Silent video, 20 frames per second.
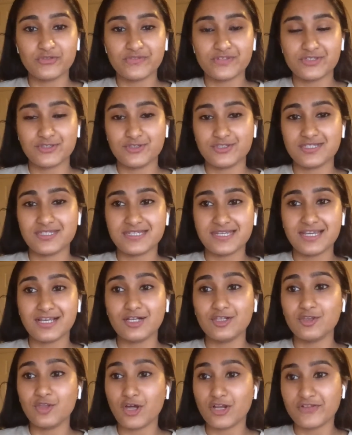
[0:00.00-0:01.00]
of us used to take a
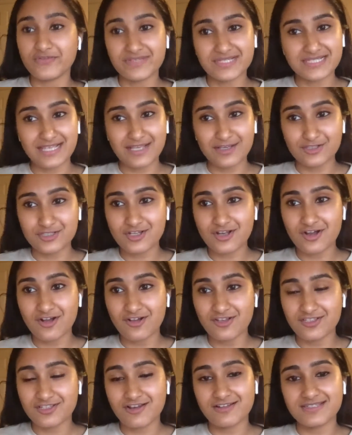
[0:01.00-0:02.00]
lot of the sales
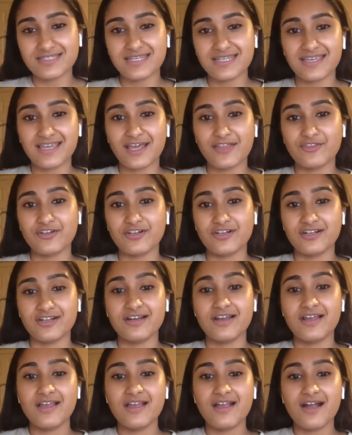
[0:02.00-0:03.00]
calls on together.